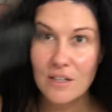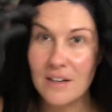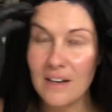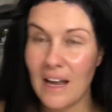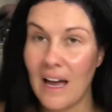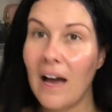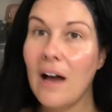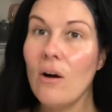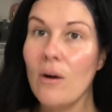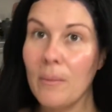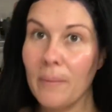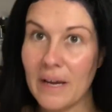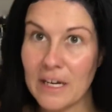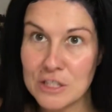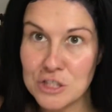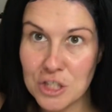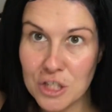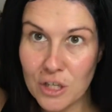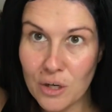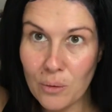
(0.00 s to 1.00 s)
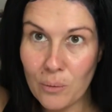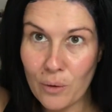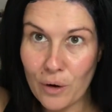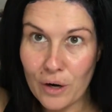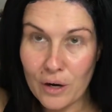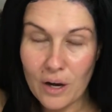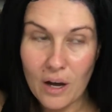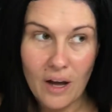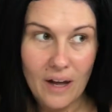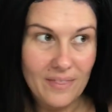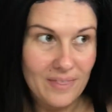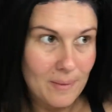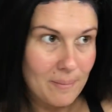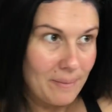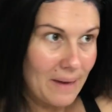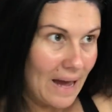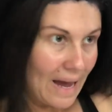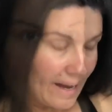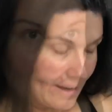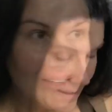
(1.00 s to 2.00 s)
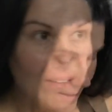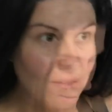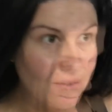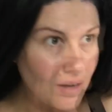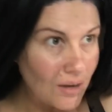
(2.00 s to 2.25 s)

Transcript: so now I'm actually gonna work on the back.